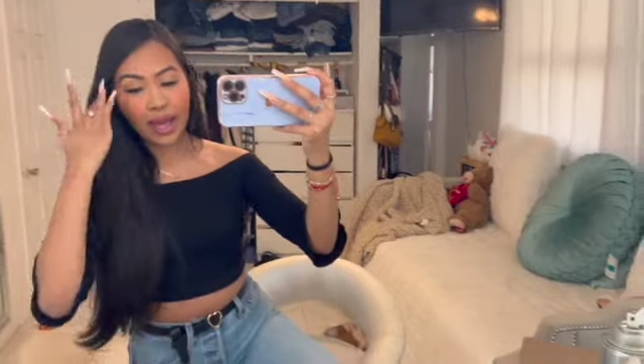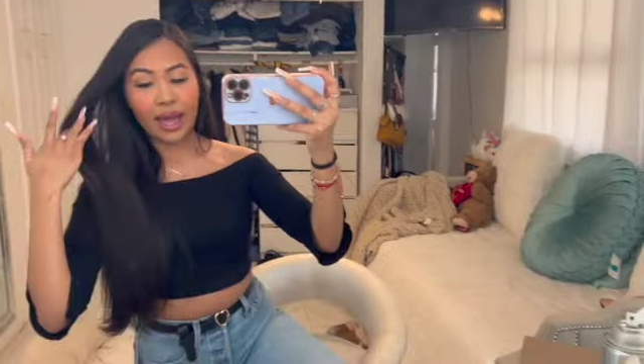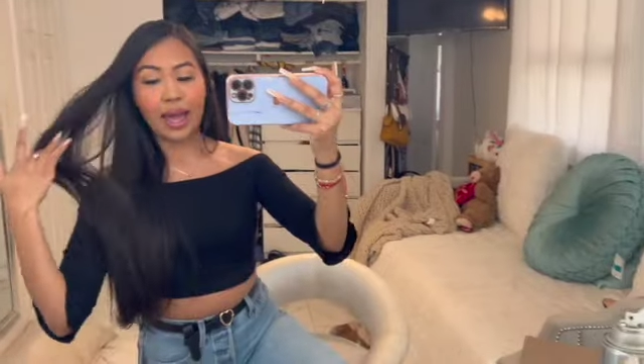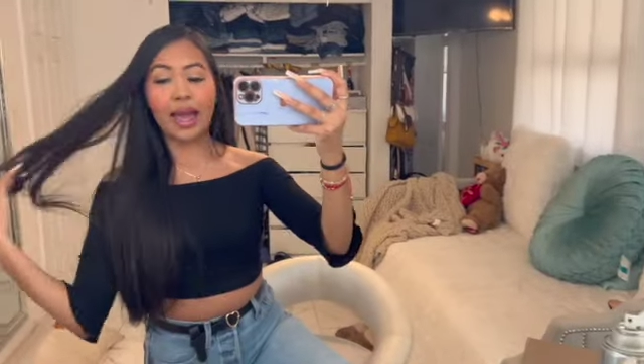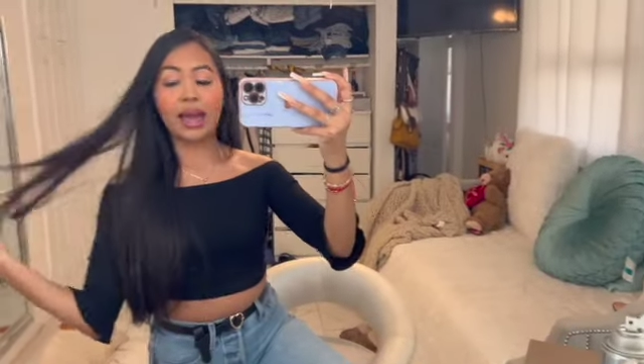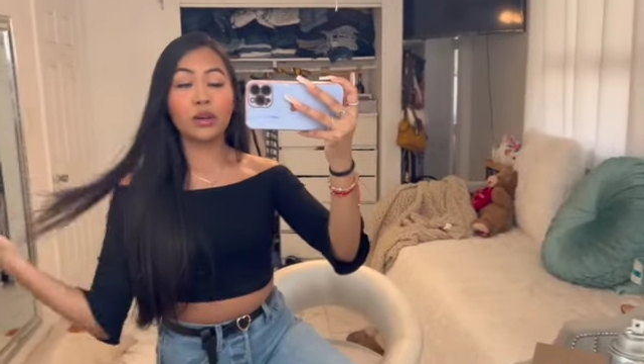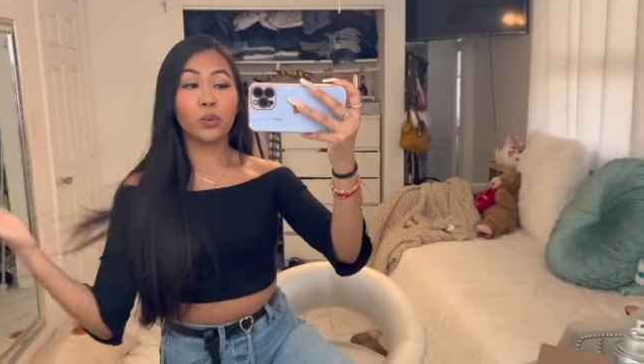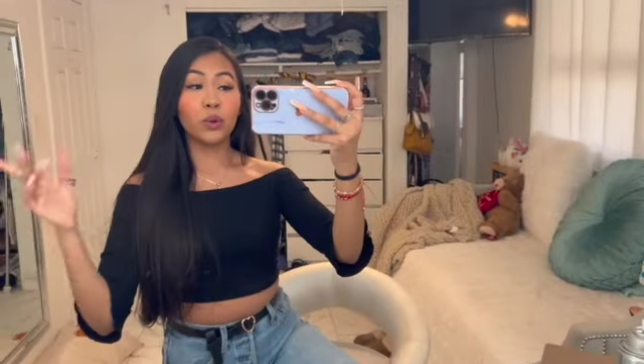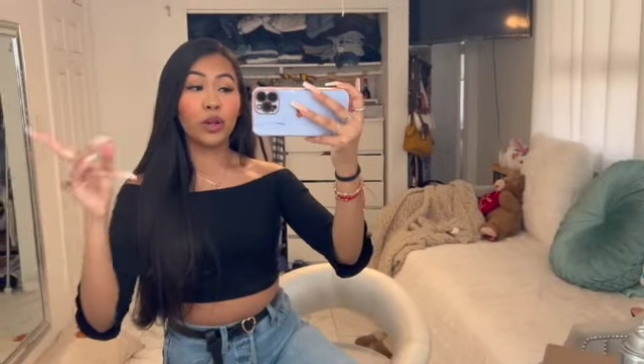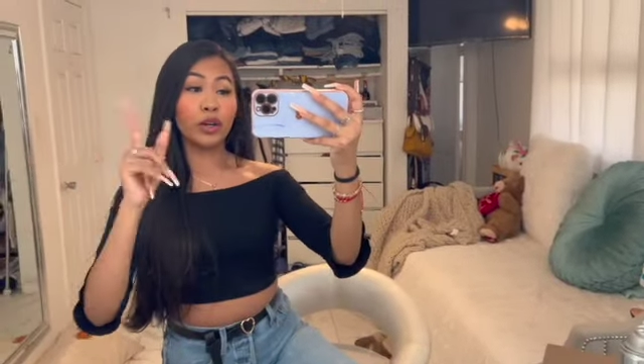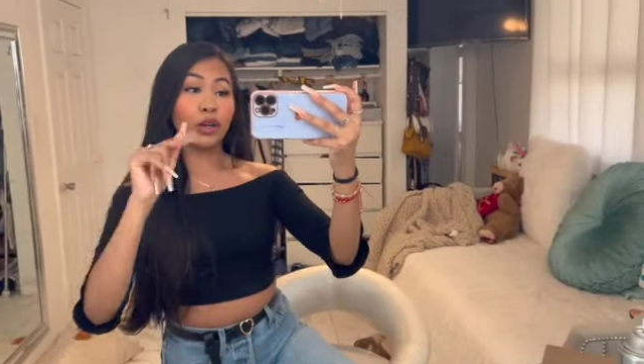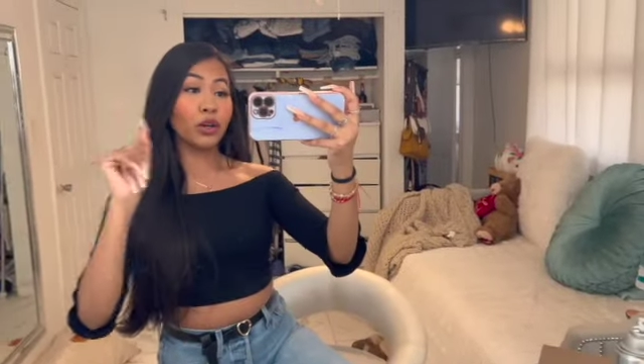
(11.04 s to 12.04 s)
and we're
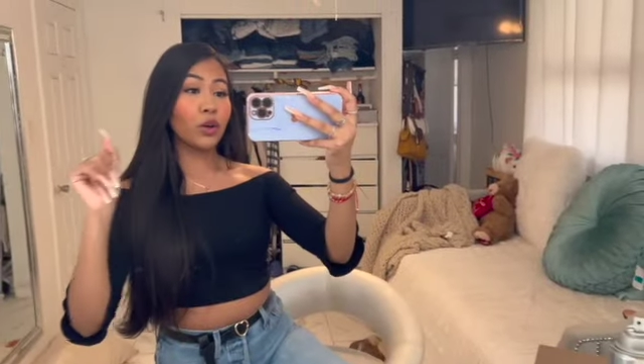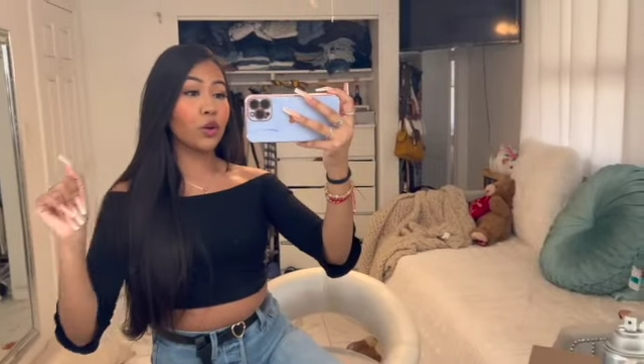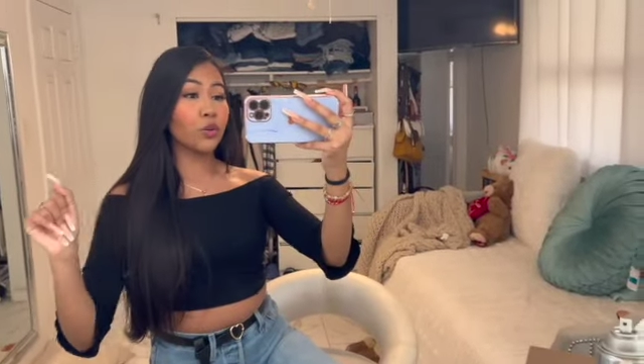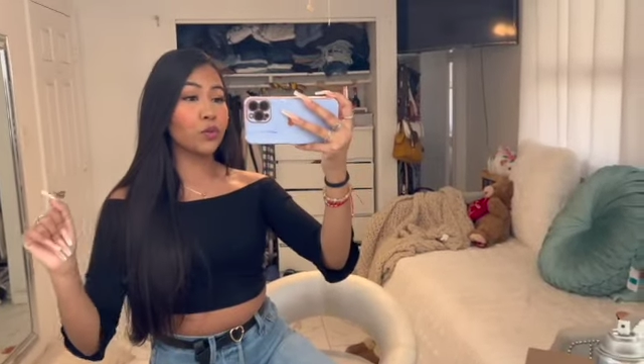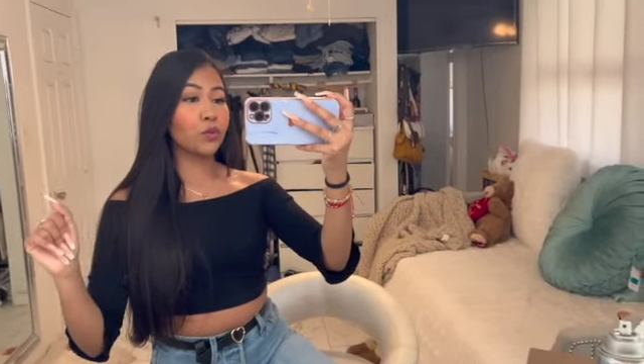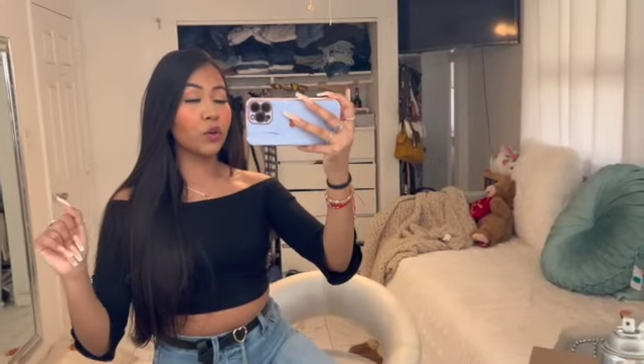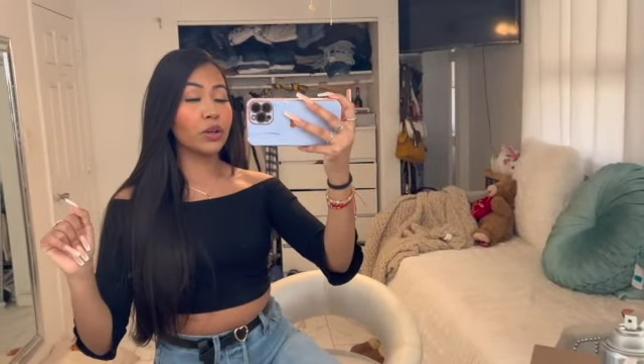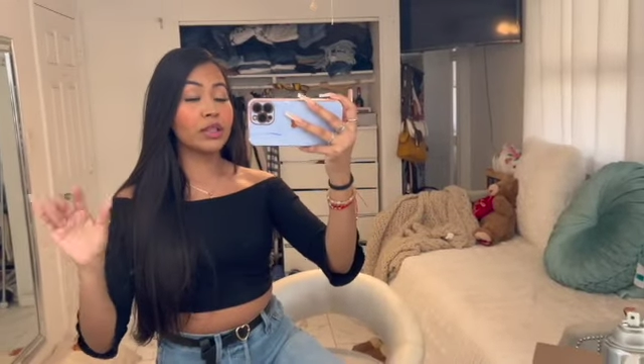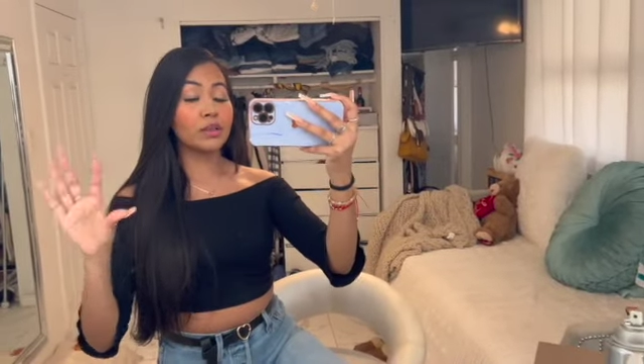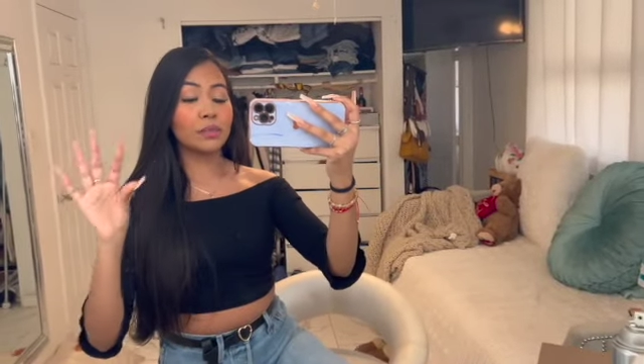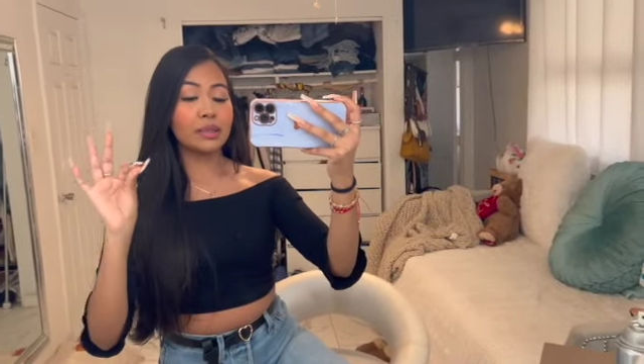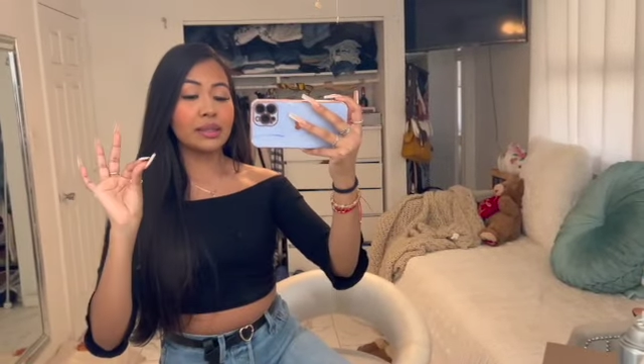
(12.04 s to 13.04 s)
gonna go for a
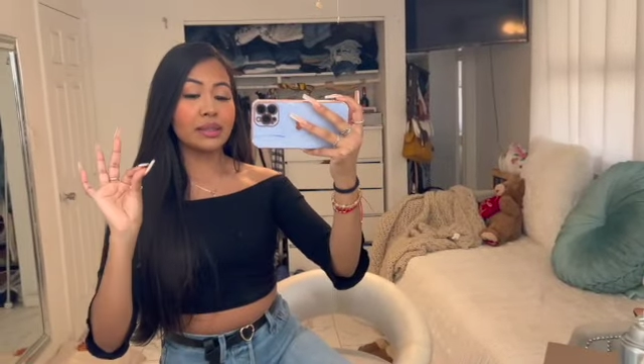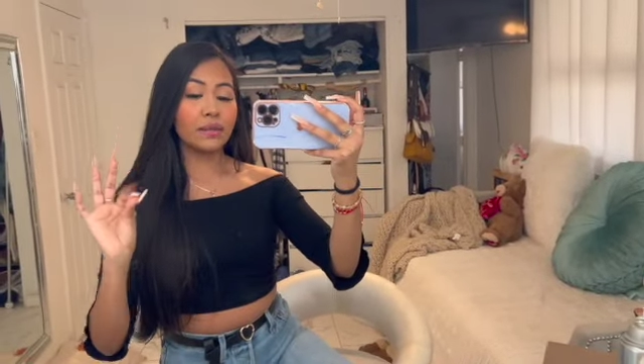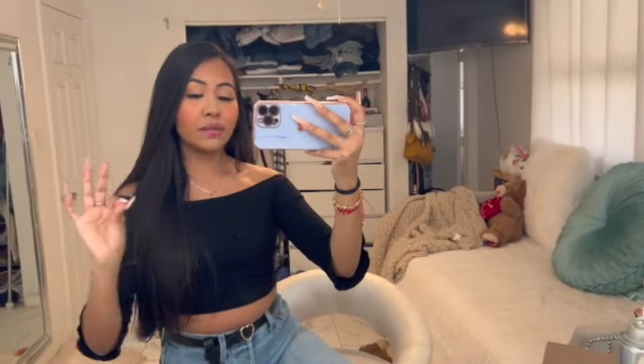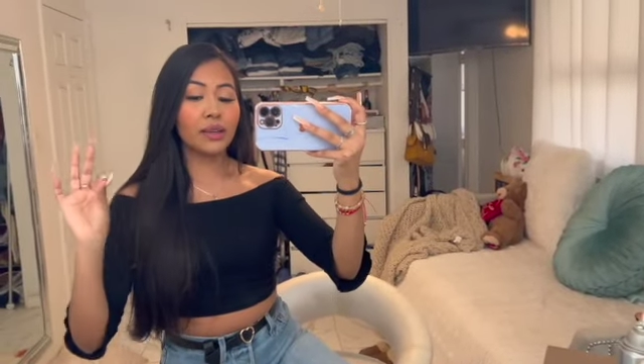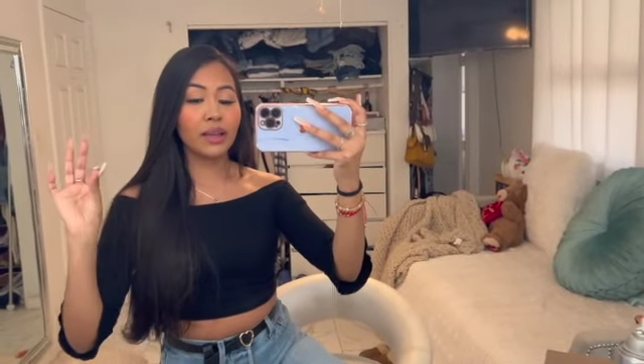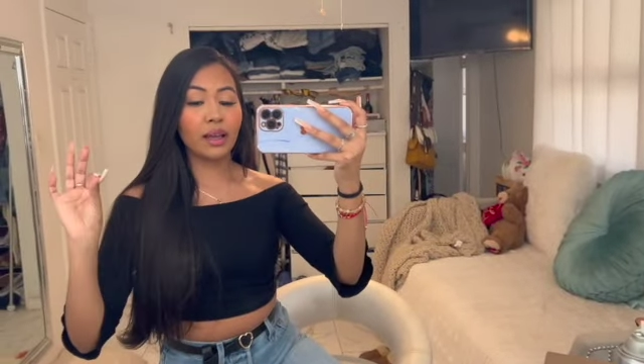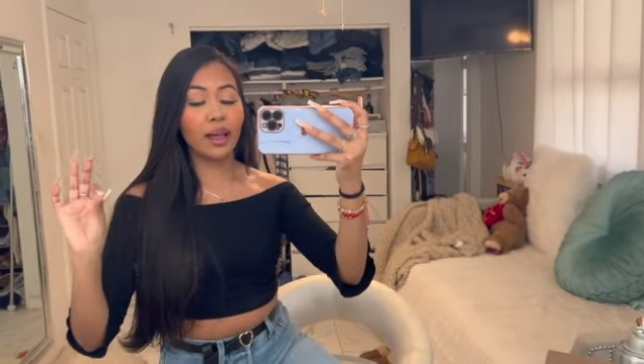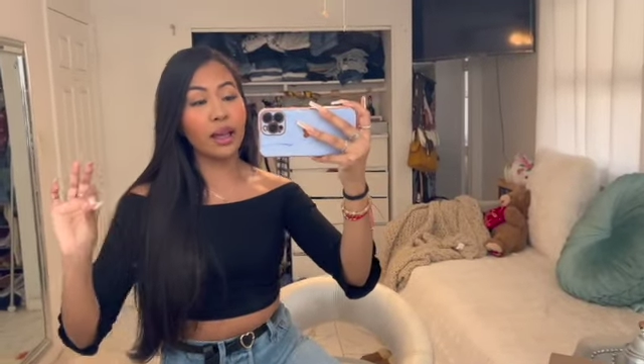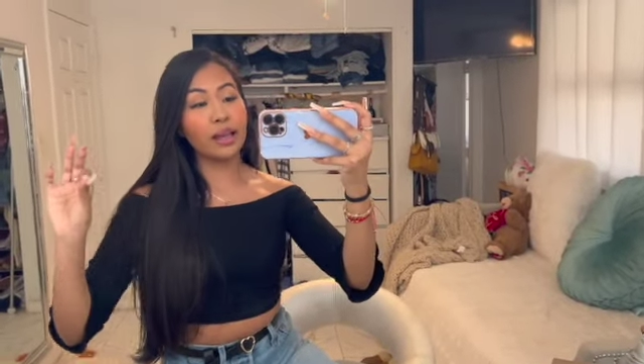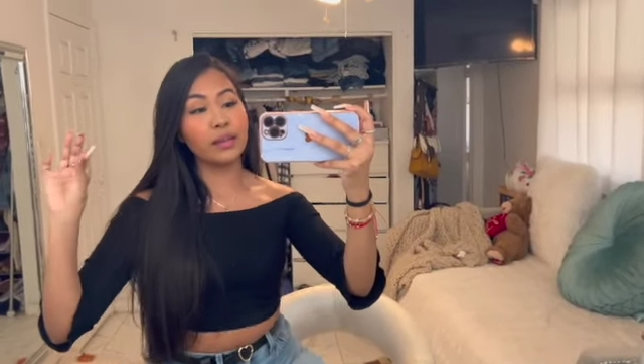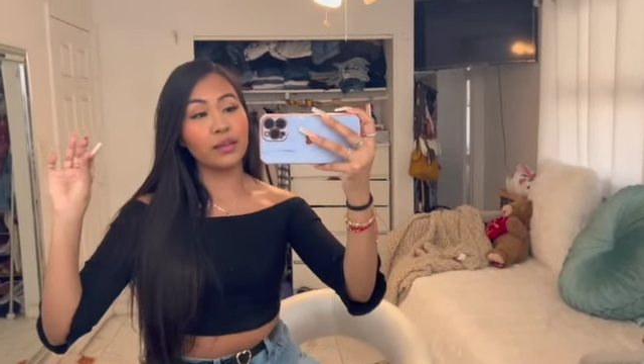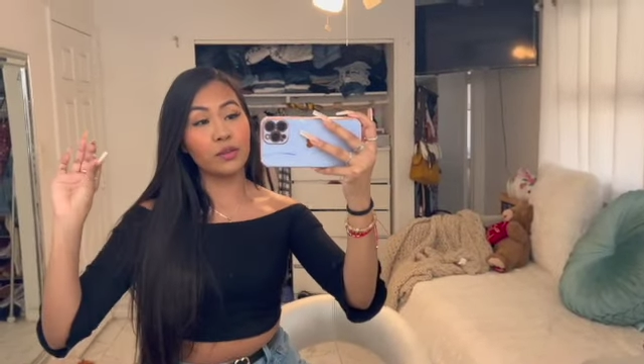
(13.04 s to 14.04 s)
specific
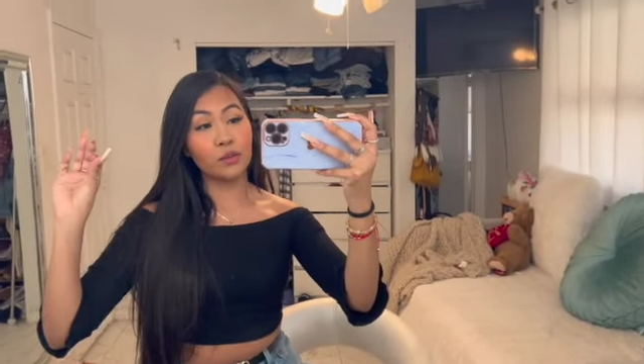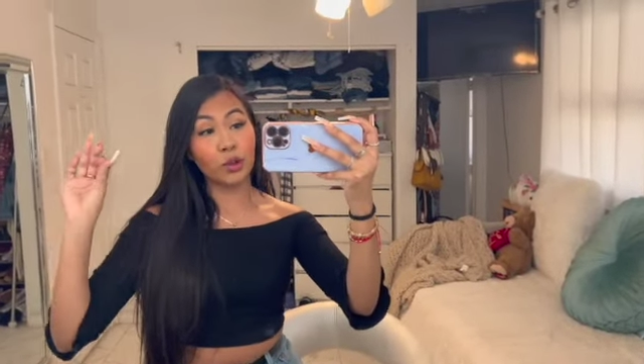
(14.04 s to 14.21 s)
kind of